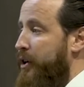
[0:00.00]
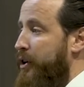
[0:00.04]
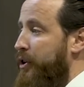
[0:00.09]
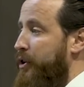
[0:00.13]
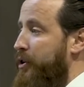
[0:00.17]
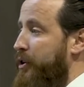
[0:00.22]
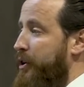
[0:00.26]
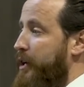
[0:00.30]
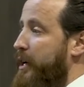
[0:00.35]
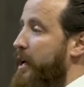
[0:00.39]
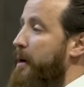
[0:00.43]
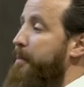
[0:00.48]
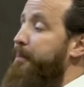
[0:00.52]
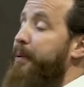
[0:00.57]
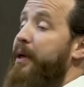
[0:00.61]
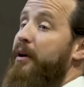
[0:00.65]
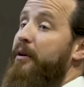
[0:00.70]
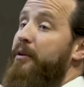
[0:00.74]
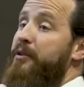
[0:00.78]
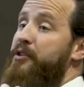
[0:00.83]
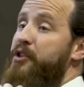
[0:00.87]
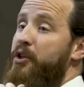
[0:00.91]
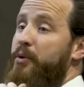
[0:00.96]
You're going to
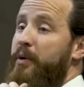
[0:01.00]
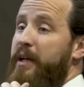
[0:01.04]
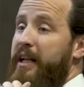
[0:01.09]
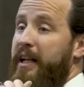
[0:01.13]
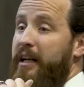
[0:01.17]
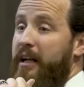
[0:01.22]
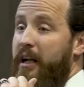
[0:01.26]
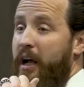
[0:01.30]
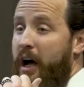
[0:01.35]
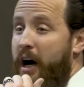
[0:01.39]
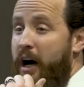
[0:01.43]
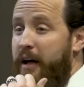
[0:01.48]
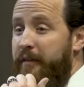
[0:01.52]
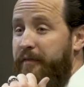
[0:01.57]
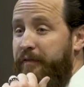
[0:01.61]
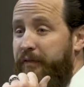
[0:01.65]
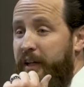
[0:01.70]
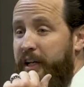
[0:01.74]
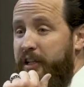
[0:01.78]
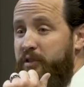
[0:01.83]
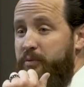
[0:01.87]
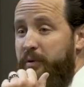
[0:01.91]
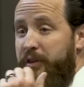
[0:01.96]
appeal to it in
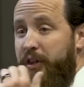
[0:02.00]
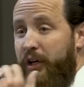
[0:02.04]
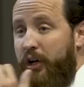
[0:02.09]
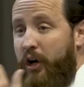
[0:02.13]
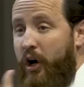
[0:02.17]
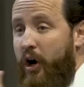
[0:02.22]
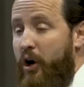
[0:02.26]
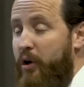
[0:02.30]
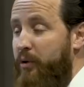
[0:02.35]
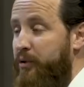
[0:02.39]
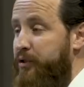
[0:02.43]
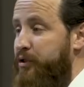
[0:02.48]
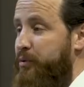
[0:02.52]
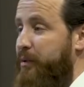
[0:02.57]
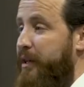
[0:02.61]
conflict with the cults